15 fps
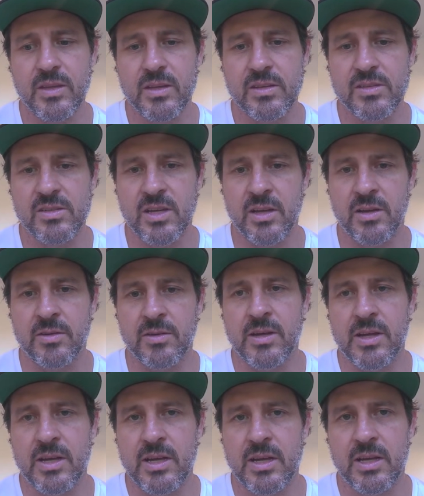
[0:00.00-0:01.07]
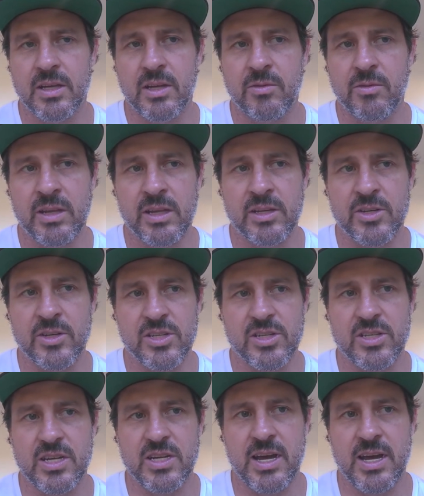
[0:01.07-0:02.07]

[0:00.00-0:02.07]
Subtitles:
So you really just